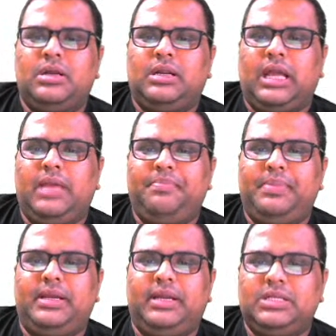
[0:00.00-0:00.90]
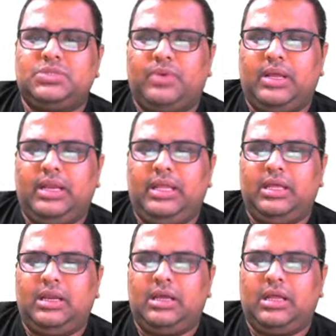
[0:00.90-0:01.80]
Time period is 1
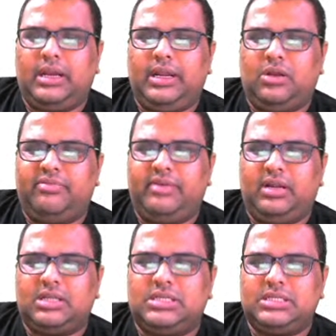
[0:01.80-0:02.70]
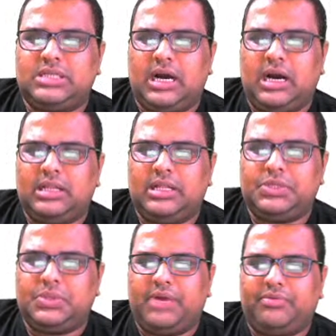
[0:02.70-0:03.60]
year. Rate of interest is R that
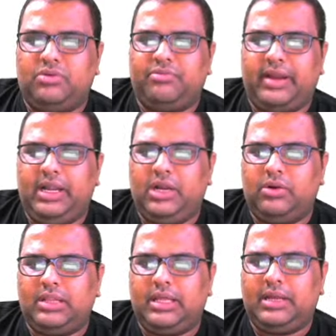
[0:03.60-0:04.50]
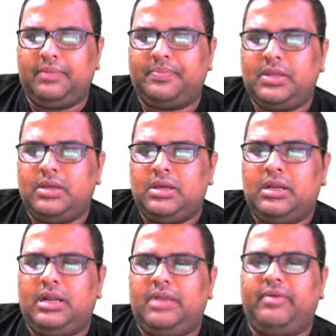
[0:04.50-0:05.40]
you have to find out there,
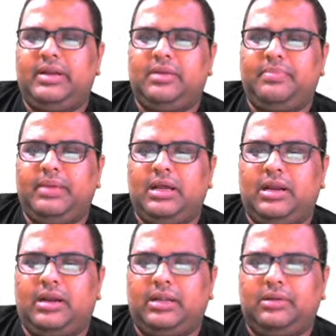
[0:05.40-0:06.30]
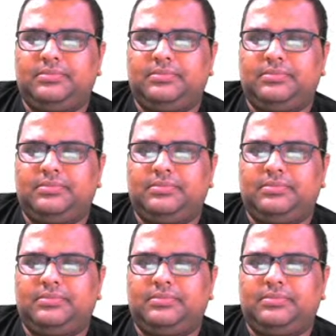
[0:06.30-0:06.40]
divided by 100.